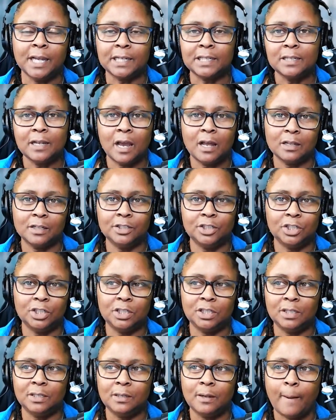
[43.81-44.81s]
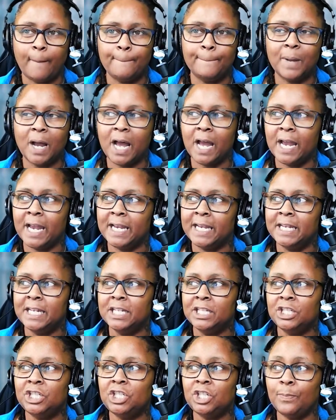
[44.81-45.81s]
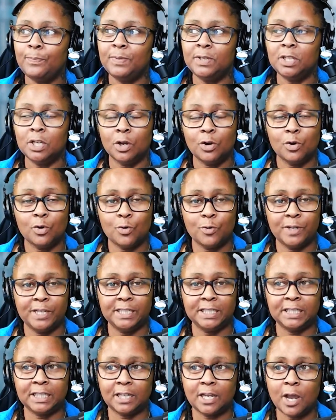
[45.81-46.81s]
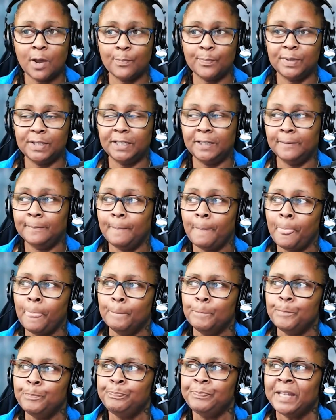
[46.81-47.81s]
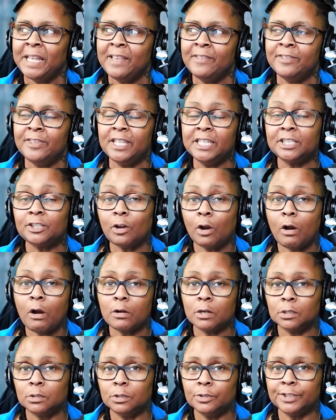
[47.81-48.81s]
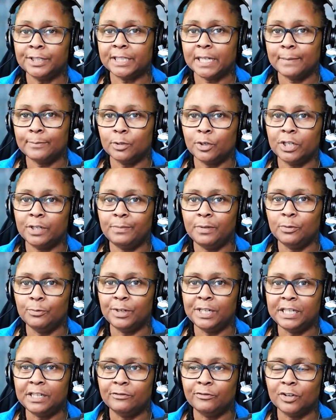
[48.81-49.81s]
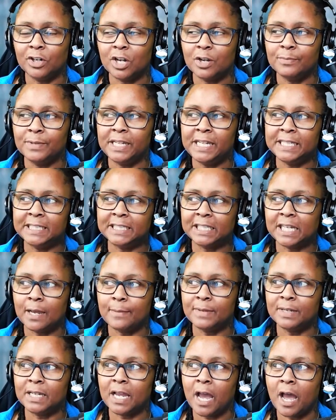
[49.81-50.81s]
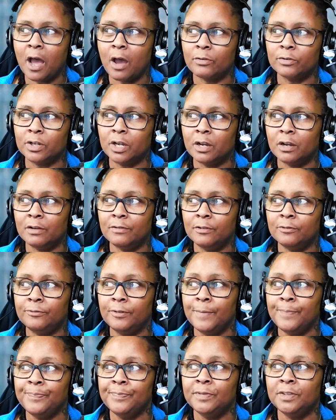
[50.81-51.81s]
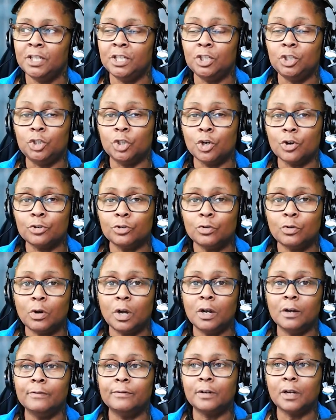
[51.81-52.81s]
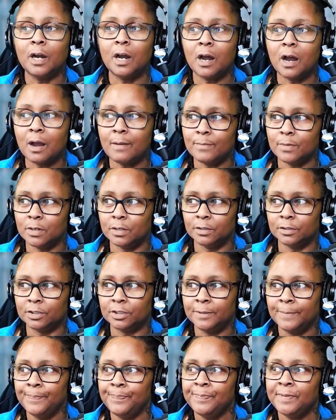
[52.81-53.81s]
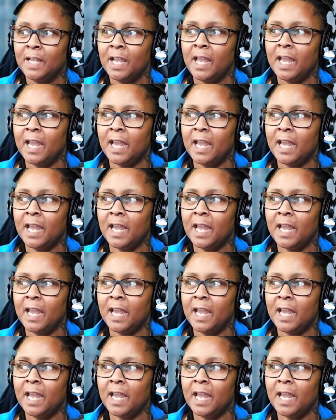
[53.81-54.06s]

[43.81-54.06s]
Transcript: technology by Shippeo is the company. This article that I'm going to be reading from is coming out of the Journal of Commerce.